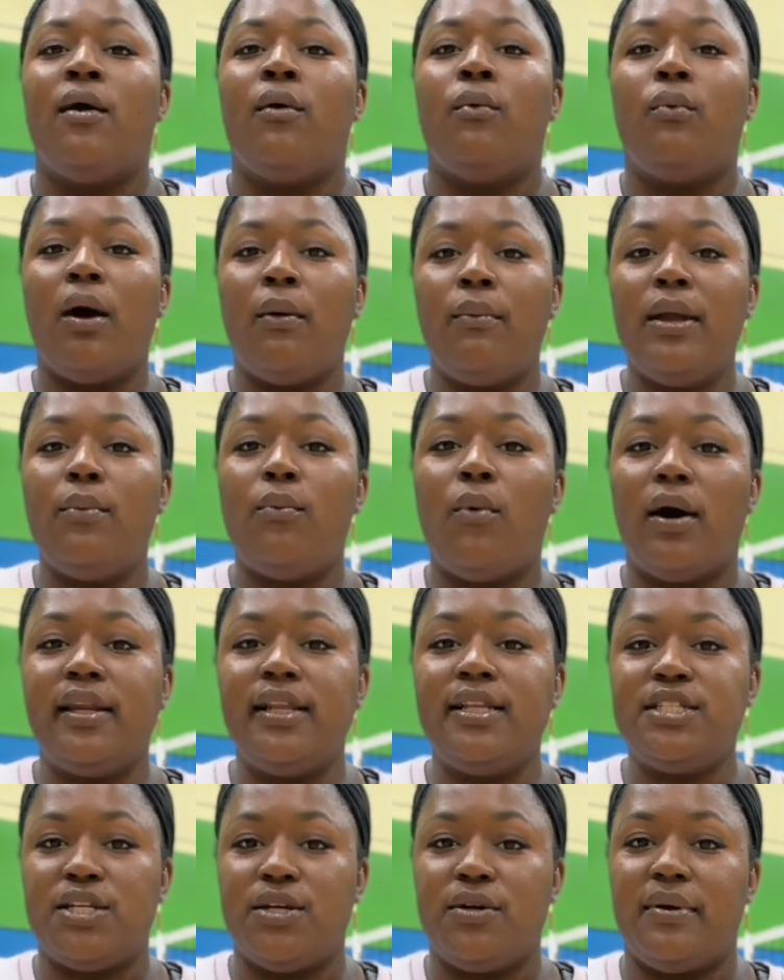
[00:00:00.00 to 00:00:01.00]
What we
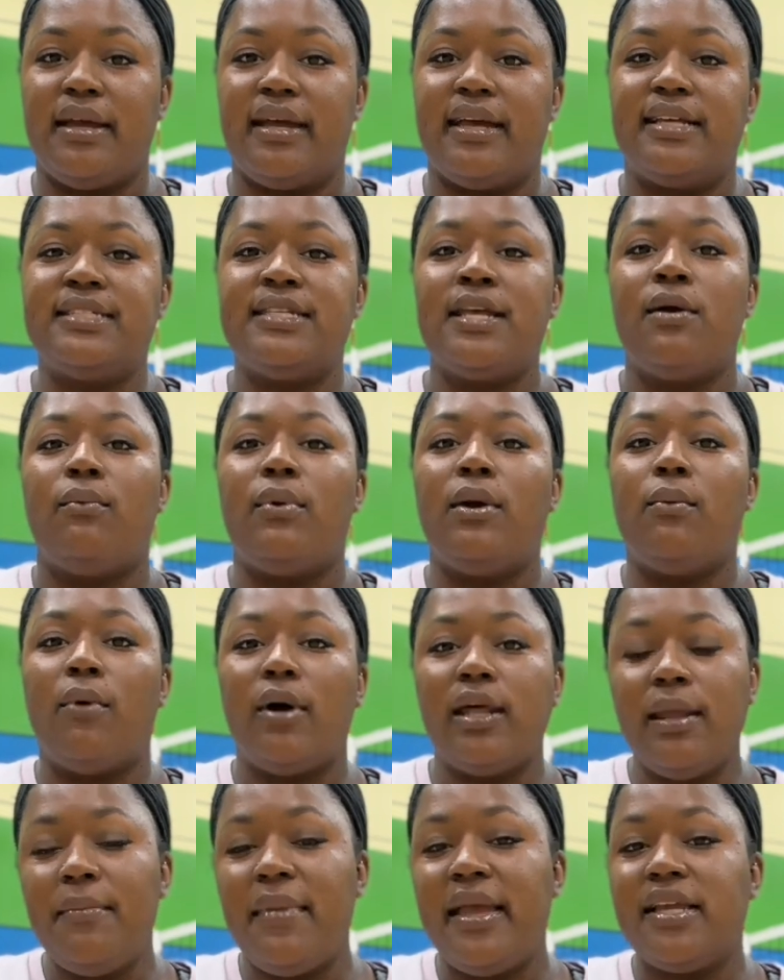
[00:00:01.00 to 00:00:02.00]
wanna do is, we
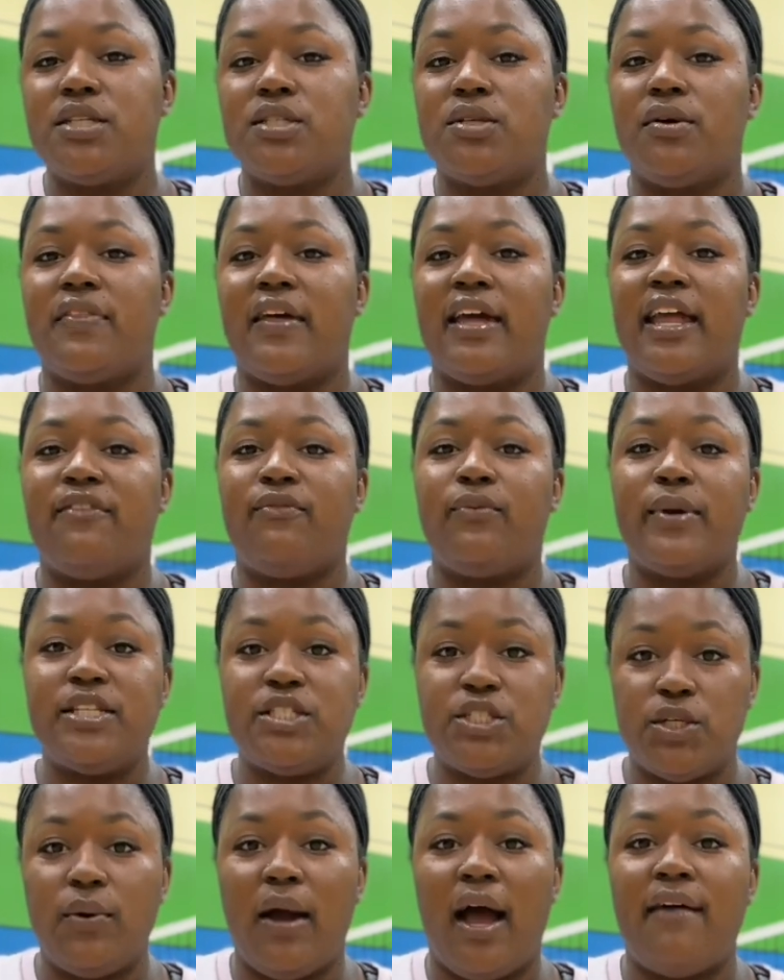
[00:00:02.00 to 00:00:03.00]
wanna make sure that if we
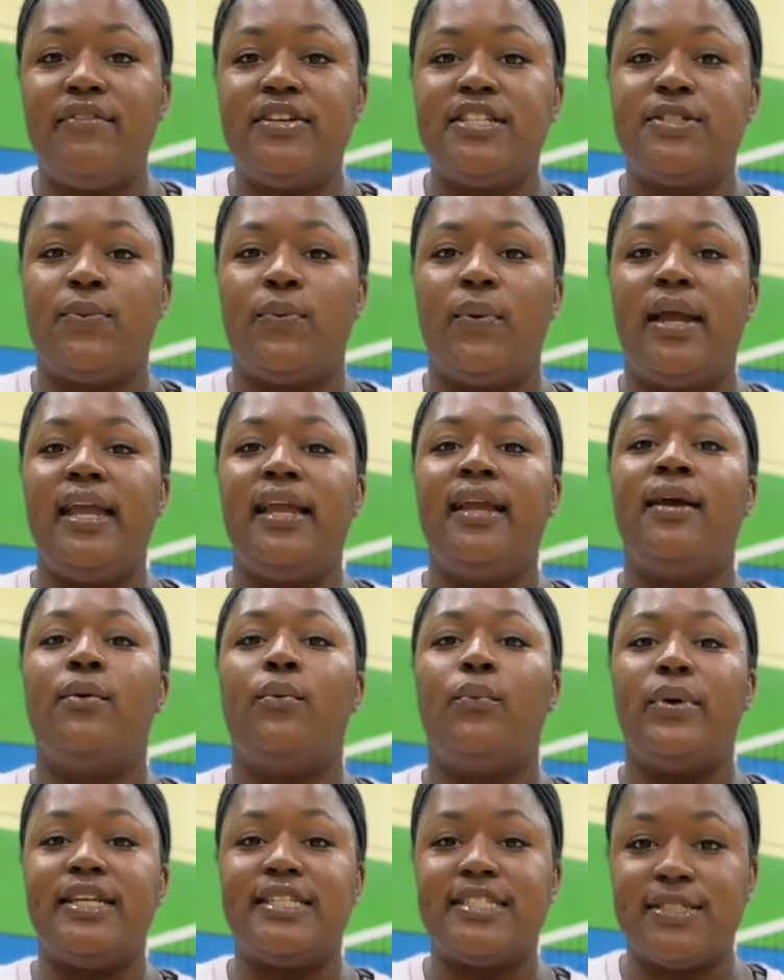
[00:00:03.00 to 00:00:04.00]
do have a swing,
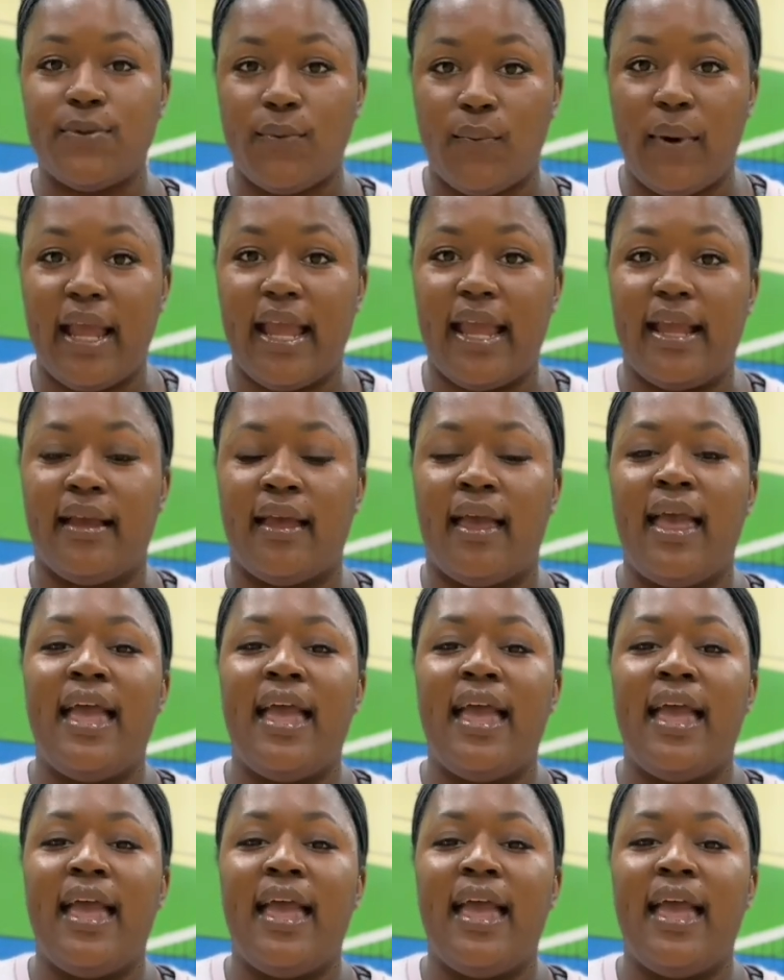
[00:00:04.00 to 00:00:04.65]
we swing.